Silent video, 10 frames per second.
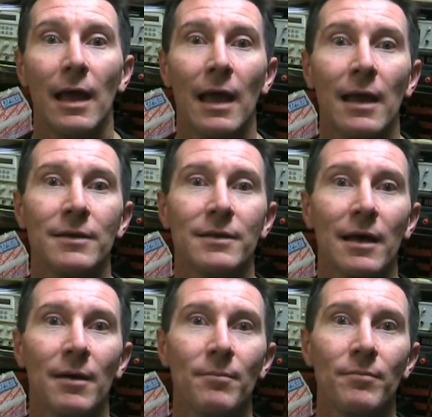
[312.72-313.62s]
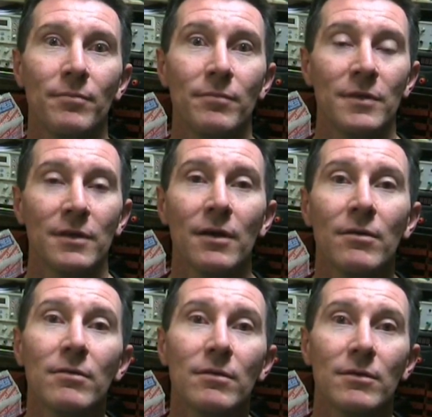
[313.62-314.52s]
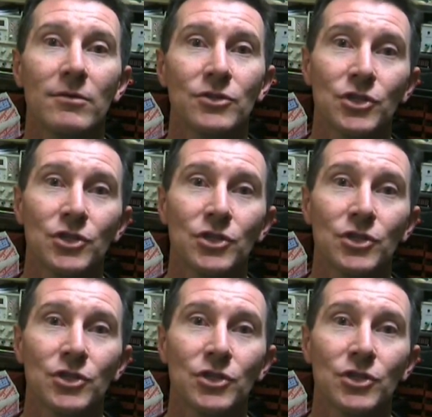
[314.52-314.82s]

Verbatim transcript: and um, you know uh,